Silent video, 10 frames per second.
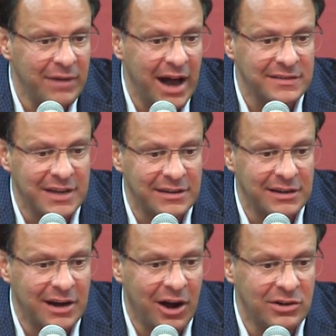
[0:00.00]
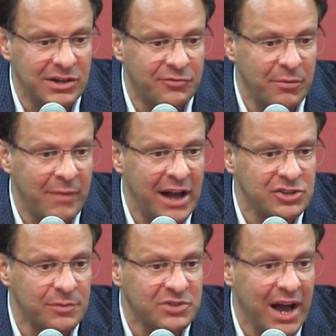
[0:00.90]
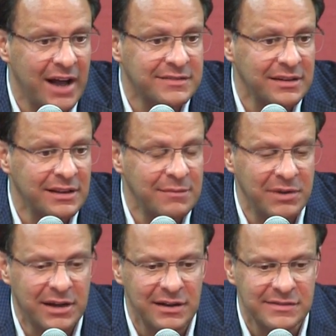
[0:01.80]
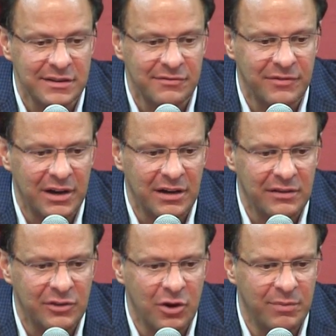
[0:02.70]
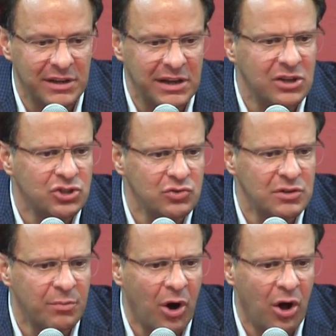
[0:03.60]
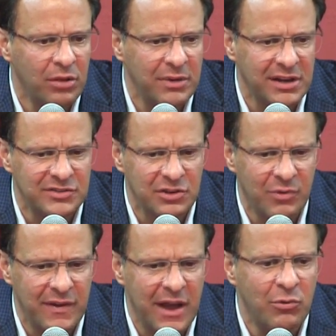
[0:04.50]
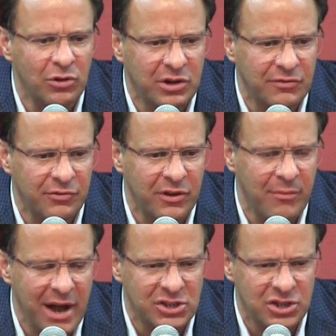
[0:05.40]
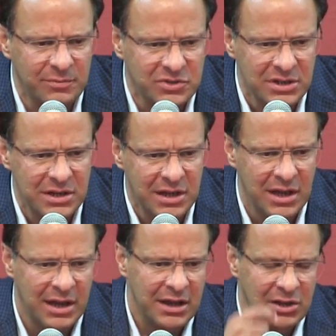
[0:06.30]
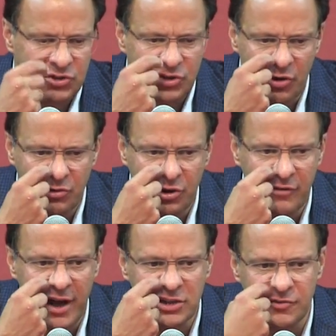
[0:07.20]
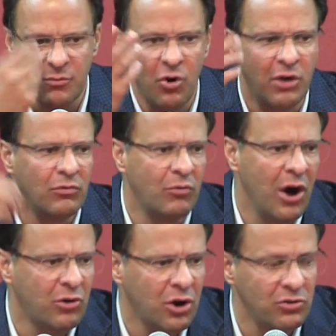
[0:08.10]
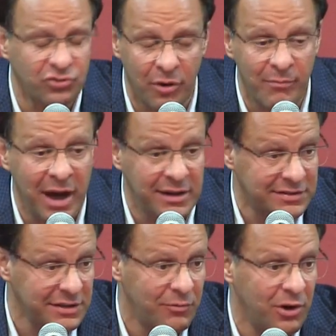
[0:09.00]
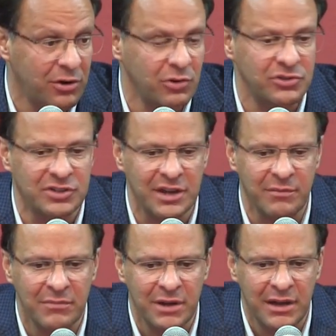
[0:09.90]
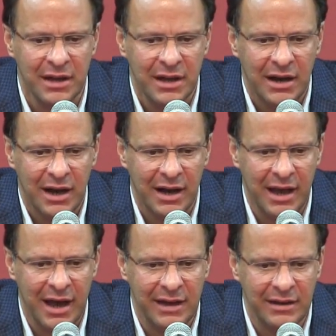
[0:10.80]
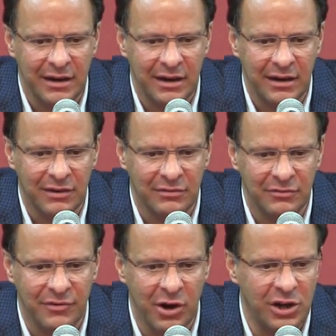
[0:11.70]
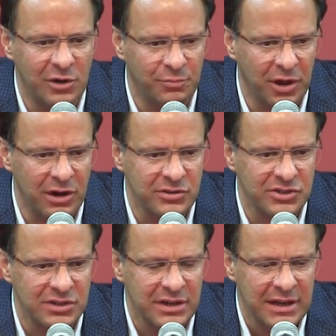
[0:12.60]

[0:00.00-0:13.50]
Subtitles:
Guys had to guard different matchups constantly because of their ability to shoot the ball and because of the way they were looking for their matchups. So could have asked for more. Well coached, tremendously well coached team. And very good players.